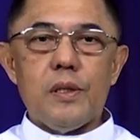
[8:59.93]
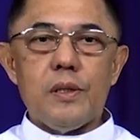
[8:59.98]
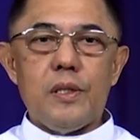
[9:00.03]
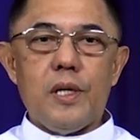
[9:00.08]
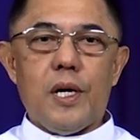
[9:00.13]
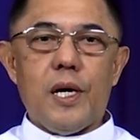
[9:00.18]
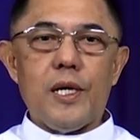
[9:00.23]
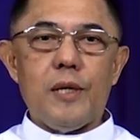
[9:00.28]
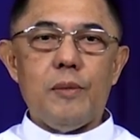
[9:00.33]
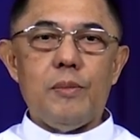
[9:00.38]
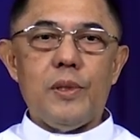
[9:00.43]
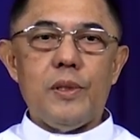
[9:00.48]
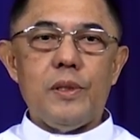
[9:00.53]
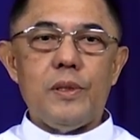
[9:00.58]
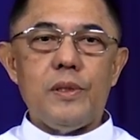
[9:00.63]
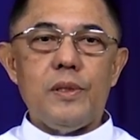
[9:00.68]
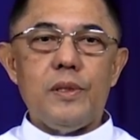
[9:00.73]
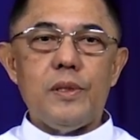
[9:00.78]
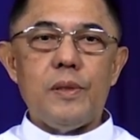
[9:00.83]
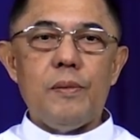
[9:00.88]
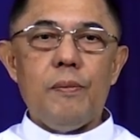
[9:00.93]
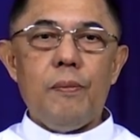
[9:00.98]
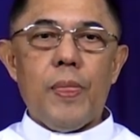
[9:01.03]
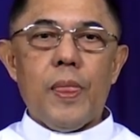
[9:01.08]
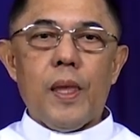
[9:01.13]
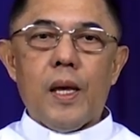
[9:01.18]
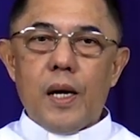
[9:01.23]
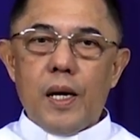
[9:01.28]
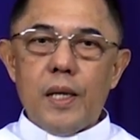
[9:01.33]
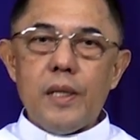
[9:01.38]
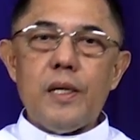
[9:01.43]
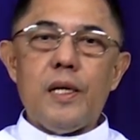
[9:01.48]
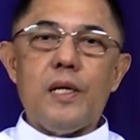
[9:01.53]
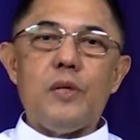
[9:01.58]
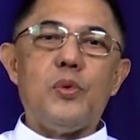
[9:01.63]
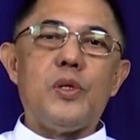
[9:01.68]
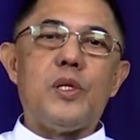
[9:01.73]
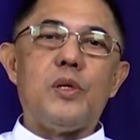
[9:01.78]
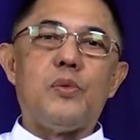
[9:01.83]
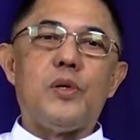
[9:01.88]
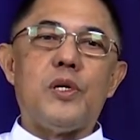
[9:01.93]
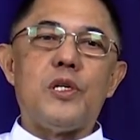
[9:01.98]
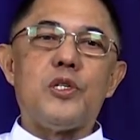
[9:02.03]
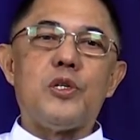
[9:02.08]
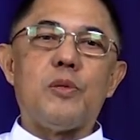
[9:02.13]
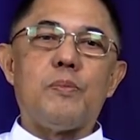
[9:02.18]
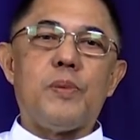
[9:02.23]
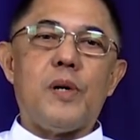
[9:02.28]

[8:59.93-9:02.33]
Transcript: diamond. I end with the words of